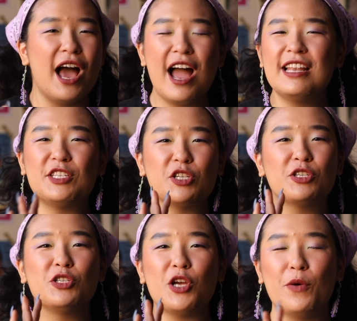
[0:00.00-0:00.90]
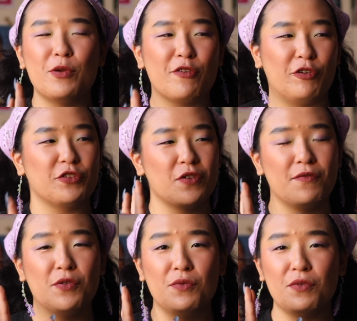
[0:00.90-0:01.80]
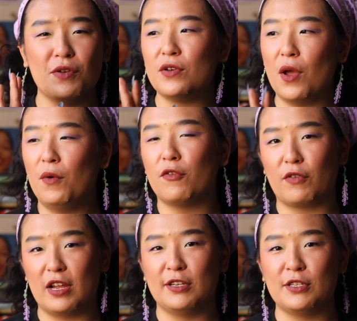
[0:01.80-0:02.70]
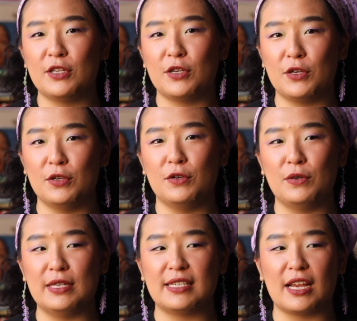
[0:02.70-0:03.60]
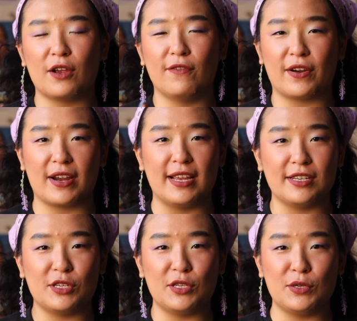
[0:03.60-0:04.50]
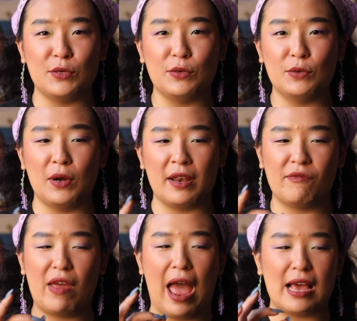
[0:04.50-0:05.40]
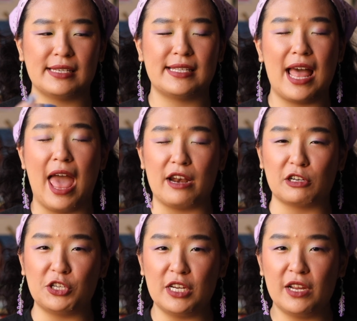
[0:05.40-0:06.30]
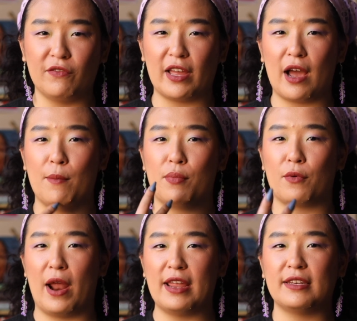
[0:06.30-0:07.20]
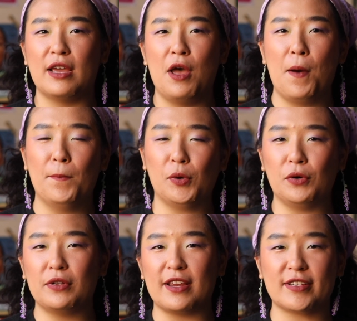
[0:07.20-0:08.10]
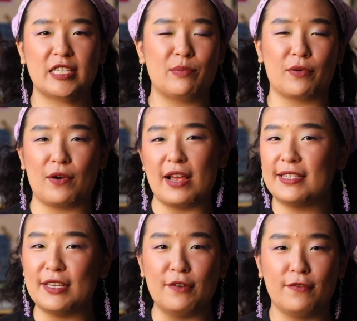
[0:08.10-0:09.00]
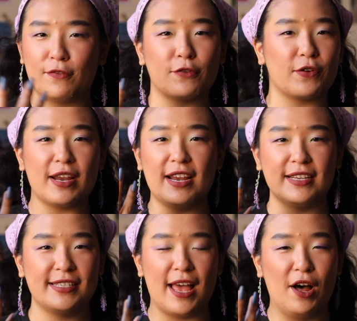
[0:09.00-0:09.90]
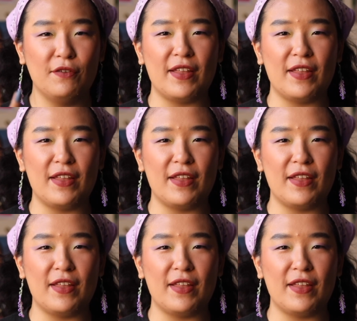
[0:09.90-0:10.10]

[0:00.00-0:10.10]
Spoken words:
It's just so beautiful. So if you know a friend who is like very into and has that energy of like a bright, bold, expressive, free self,